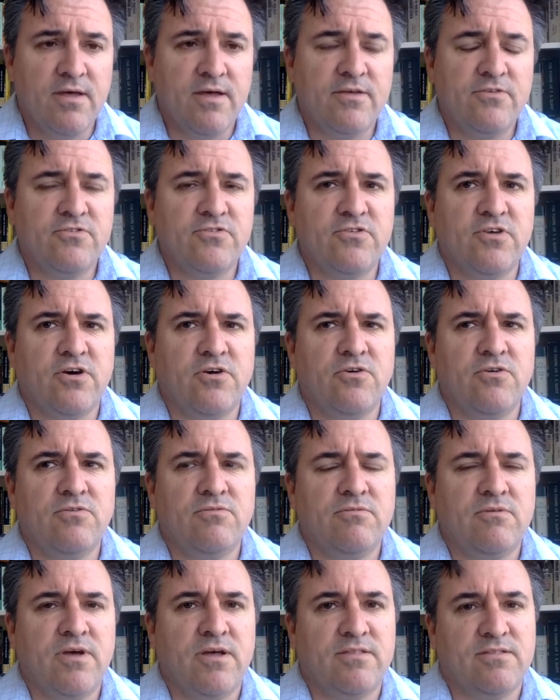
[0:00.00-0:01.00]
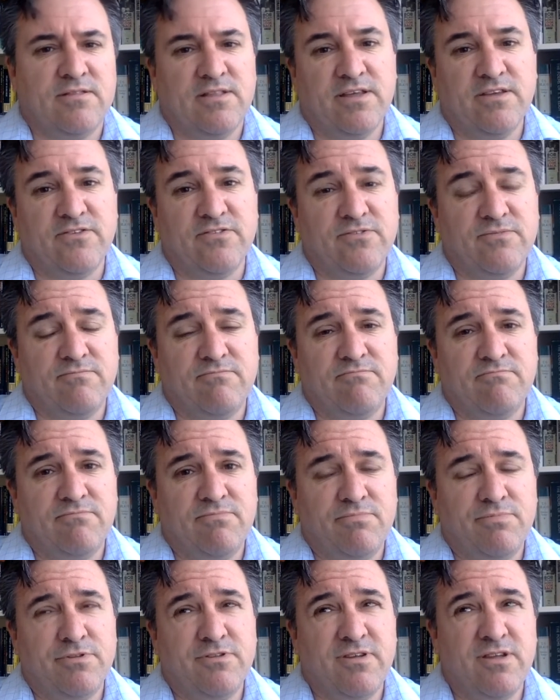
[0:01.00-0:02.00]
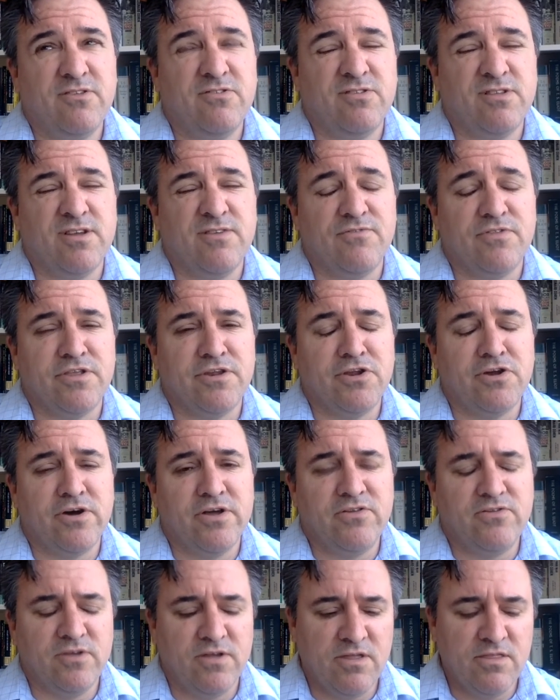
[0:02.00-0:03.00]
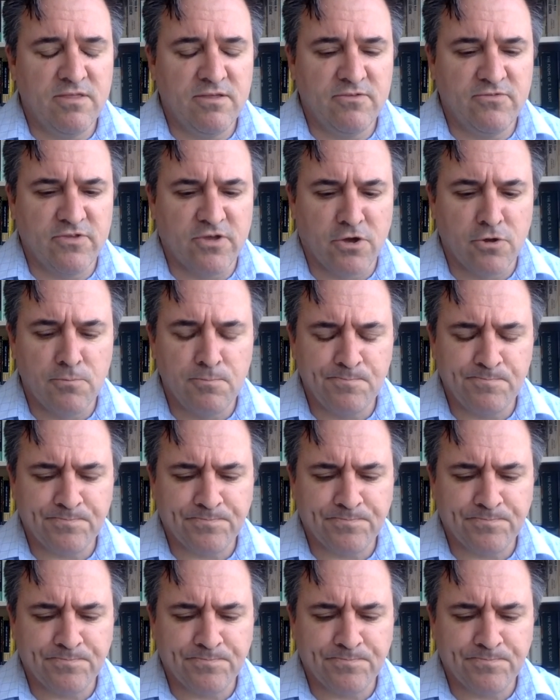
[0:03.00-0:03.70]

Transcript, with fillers: So, at least potentially even the 19th. So,